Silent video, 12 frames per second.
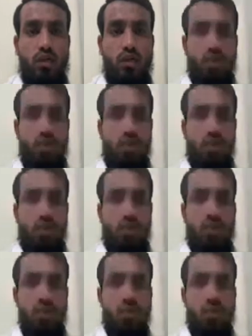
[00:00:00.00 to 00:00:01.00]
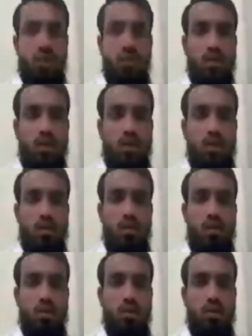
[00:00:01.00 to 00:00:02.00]
discussed in our
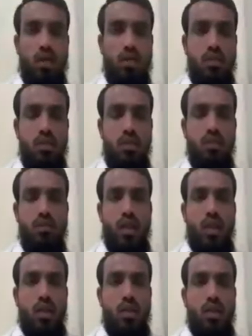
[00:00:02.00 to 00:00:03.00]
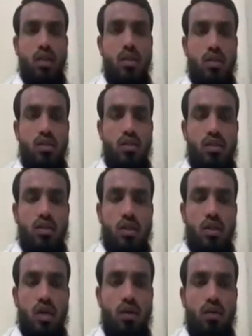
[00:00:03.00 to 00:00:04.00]
previous lecture, that
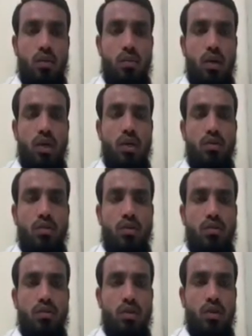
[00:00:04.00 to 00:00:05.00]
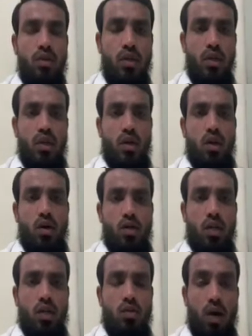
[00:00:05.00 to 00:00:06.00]
the availability of the food or
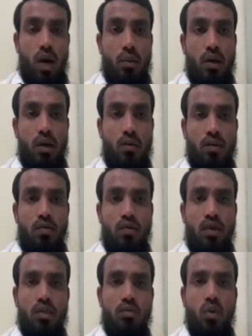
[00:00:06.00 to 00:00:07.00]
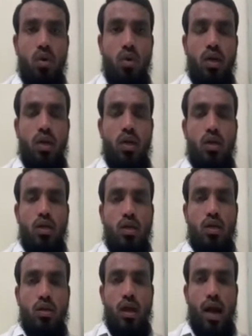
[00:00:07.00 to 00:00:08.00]
the requirement of the food is more in
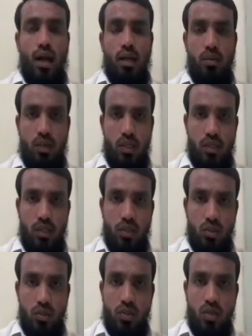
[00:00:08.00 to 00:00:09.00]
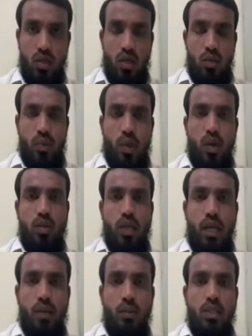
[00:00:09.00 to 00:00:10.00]
the animal tissues, because
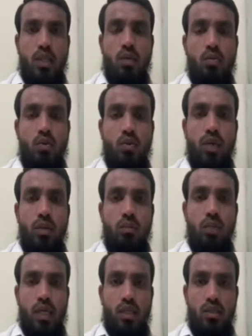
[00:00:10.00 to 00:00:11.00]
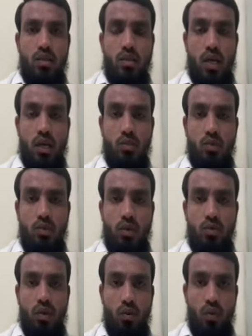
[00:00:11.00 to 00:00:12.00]
animals are moving beings. They are moving
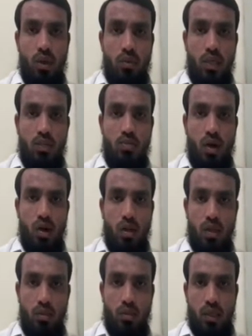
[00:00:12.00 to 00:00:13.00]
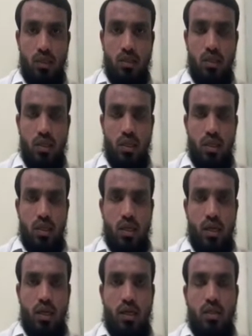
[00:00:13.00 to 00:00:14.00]
from one place to another place,
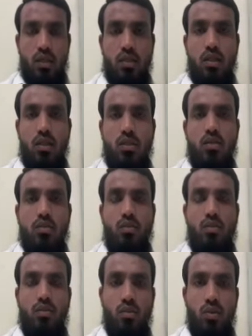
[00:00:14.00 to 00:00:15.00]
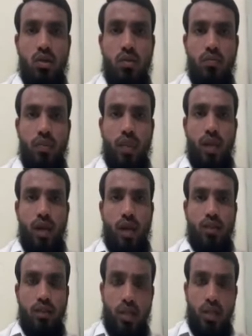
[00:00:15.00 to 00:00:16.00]
right, in the search of the food
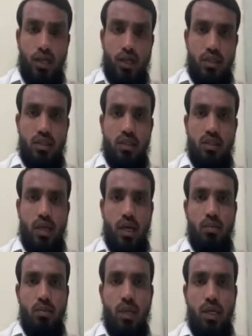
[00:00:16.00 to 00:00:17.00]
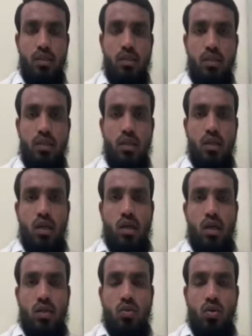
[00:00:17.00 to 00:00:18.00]
and shelters and mates.
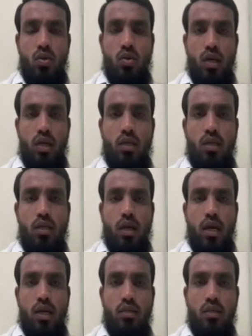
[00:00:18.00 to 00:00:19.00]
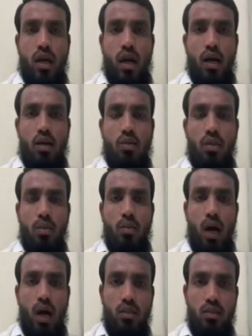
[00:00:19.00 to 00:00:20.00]
So, and as the
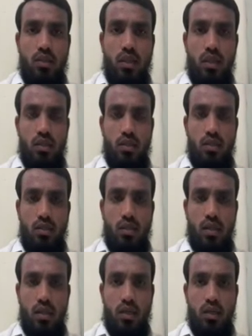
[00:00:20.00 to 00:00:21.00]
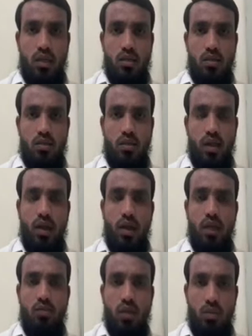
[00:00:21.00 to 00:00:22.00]
plants, they are just standing
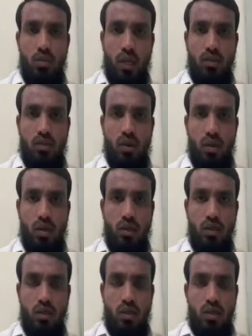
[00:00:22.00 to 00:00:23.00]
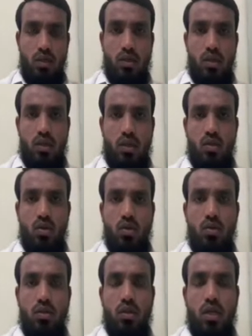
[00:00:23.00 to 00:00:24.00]
in one place only. They
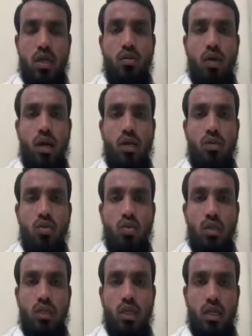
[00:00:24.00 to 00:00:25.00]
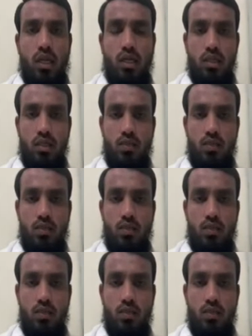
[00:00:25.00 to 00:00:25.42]
don't require so much energy.